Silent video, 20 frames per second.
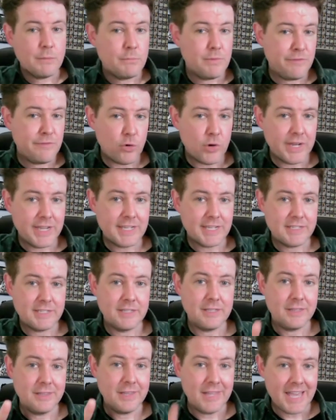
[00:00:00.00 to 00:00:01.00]
Before I get to
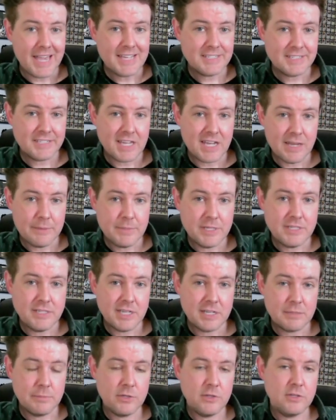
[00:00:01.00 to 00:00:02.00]
the last common
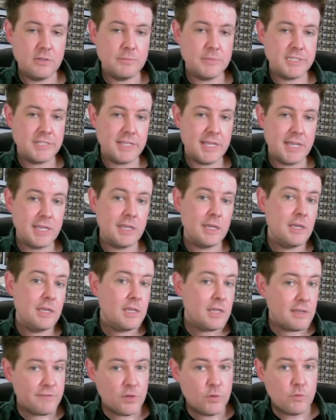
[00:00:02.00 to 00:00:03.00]
deck building mistake,
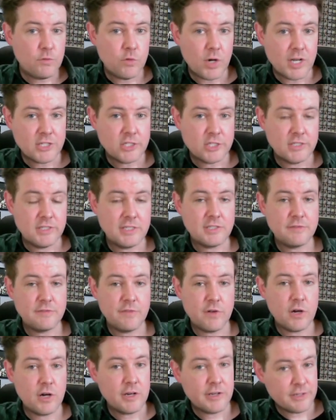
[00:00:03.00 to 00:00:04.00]
if you've watched this
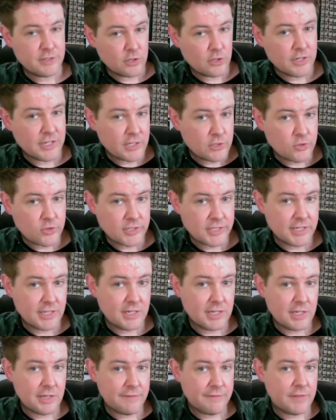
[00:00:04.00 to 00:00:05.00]
far and you're interested
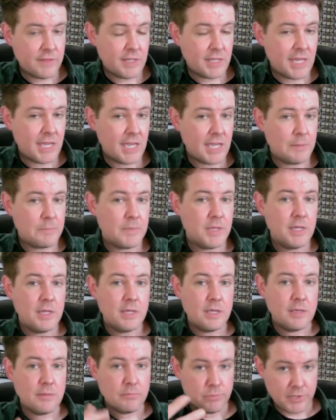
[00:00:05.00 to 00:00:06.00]
enough in the game,
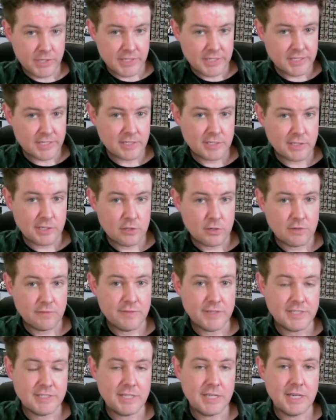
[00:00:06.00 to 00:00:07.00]
please consider
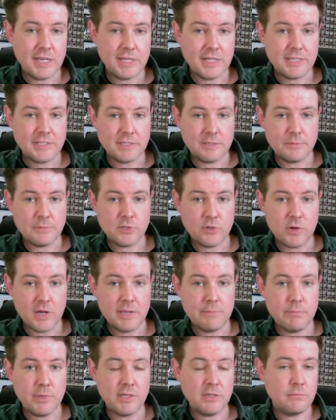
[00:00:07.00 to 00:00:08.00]
investigating that
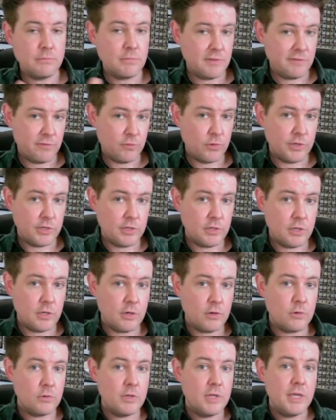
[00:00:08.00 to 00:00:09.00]
subscribe button before you
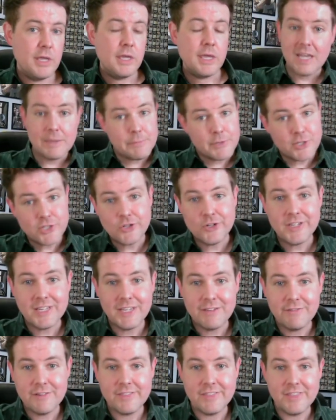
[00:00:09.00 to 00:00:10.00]
go, and be sure to
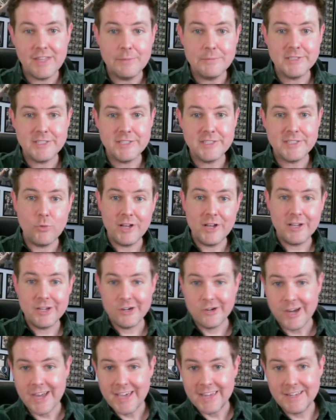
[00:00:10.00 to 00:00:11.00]
give it a thumbs up while
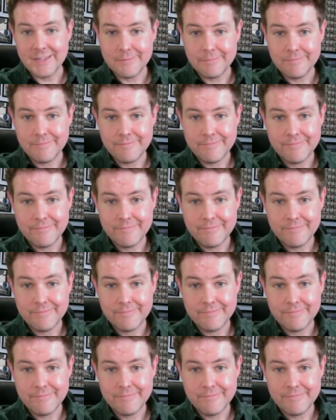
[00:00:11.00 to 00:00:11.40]
you're at it.